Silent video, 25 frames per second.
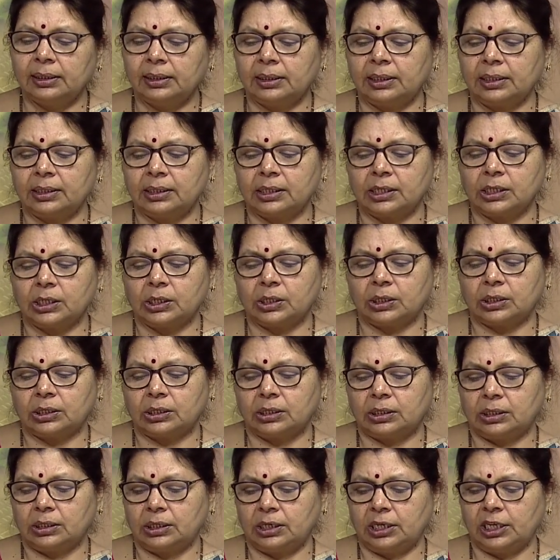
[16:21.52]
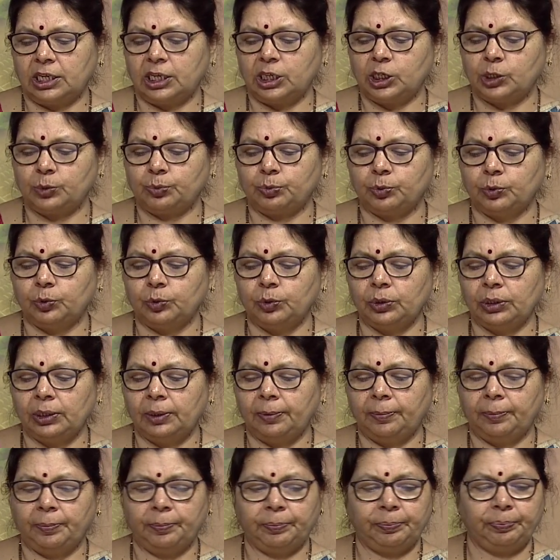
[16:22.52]
This is teaspoon.
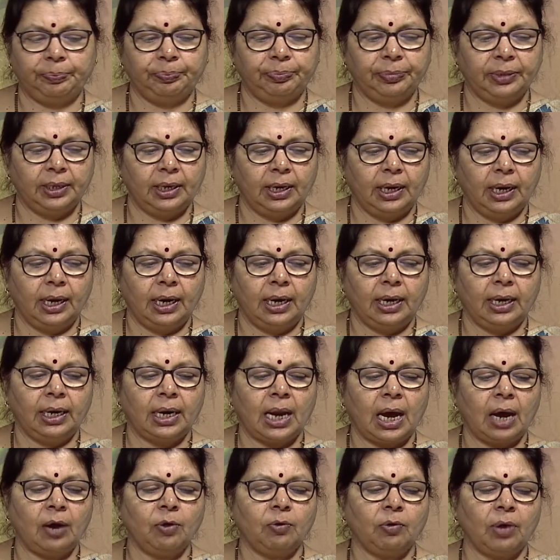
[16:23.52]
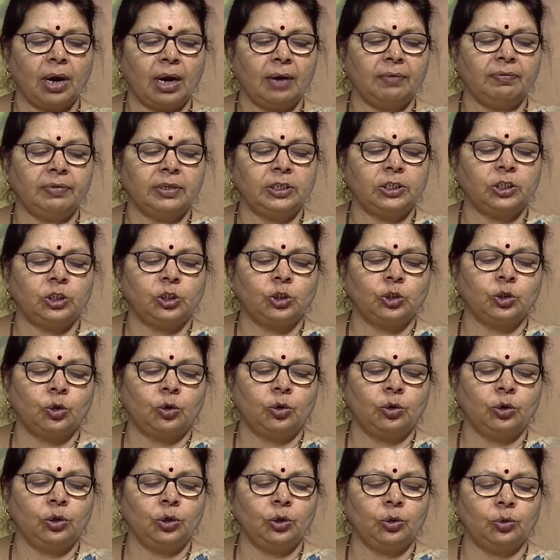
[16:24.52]
Now, I will
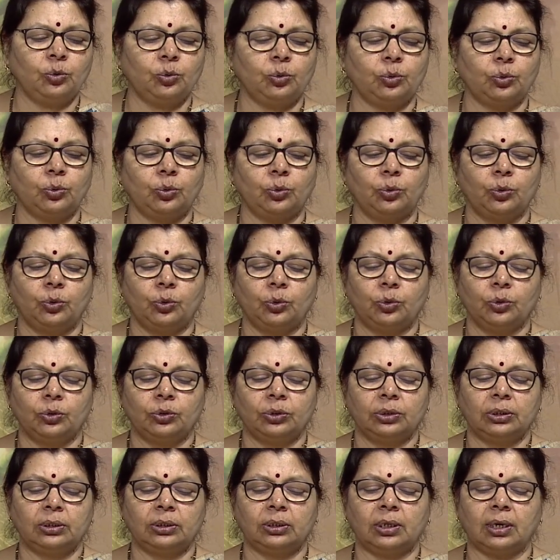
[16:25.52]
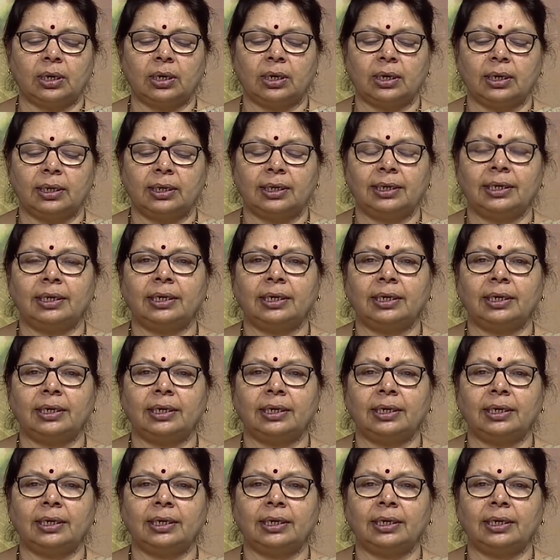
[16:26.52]
show you the